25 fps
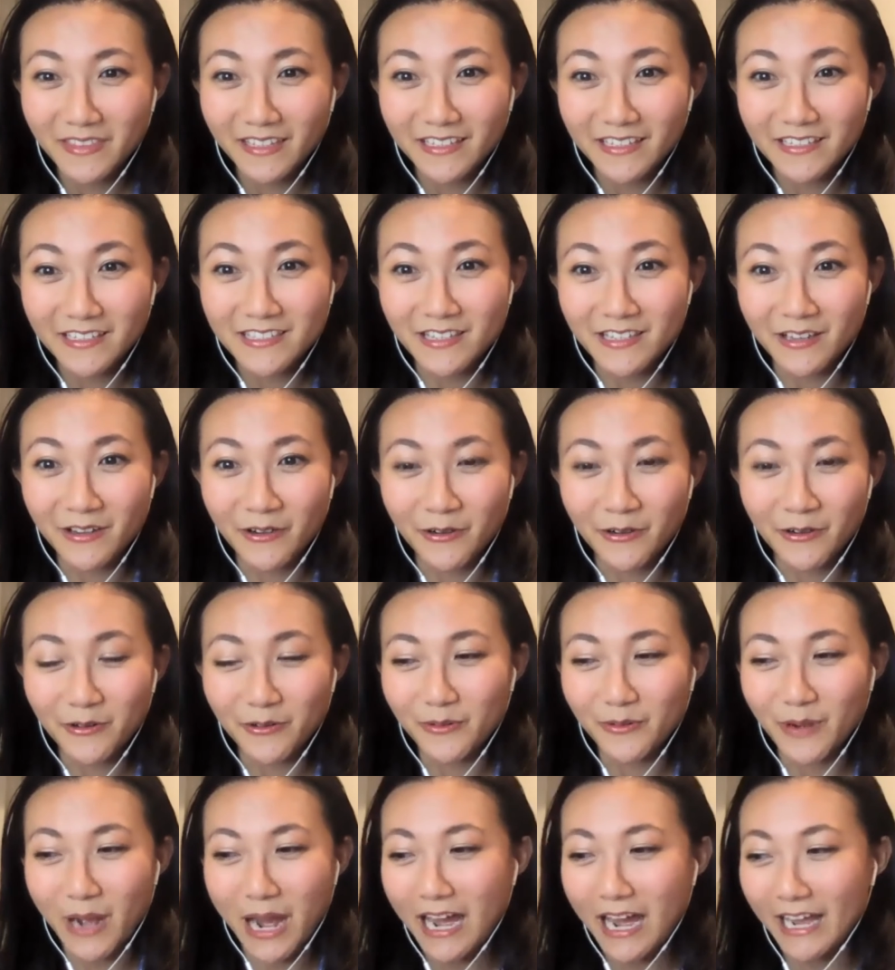
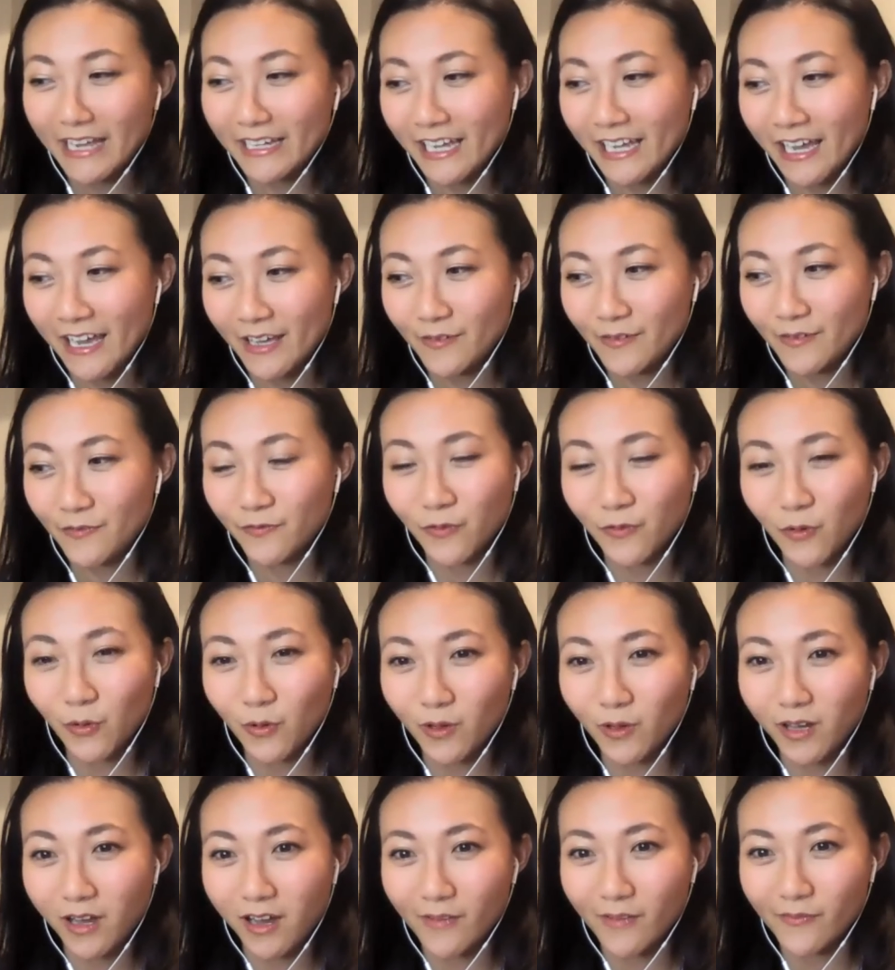So I had full
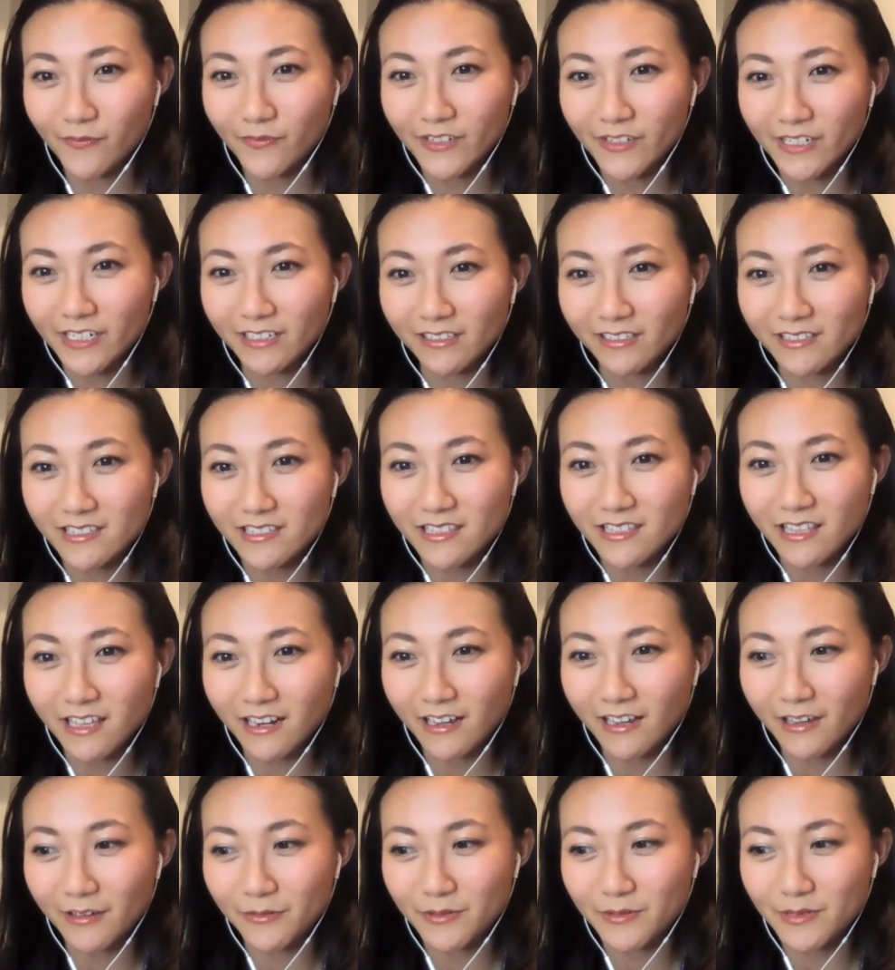confidence that
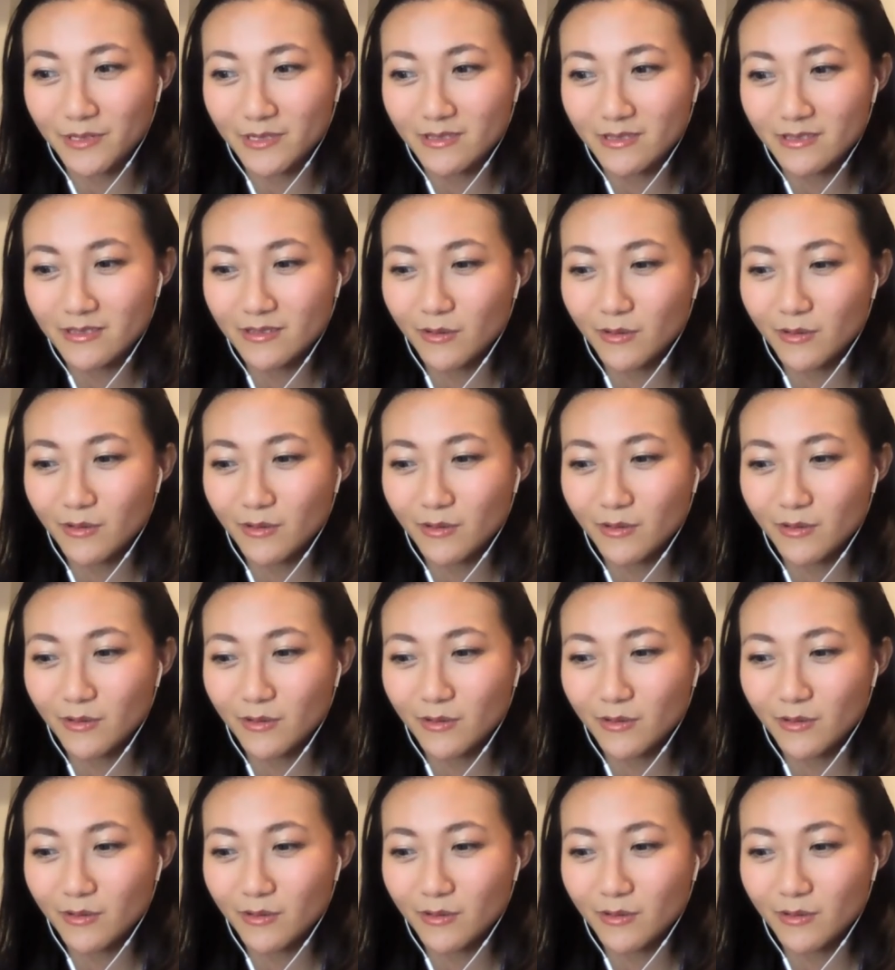I was